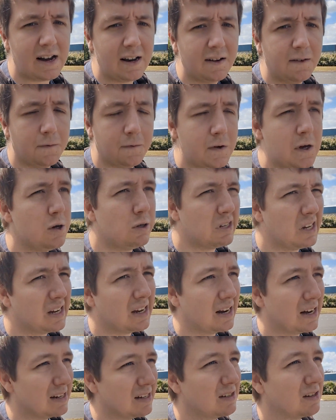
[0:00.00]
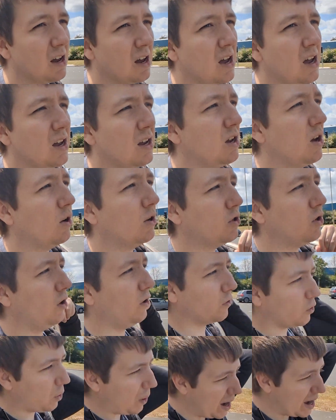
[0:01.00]
confusing and
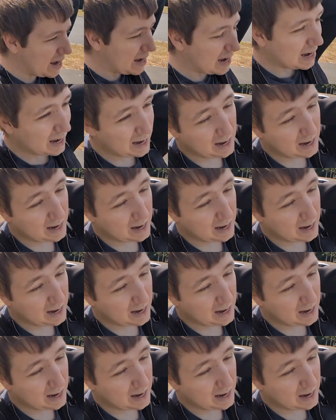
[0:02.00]
sort of quite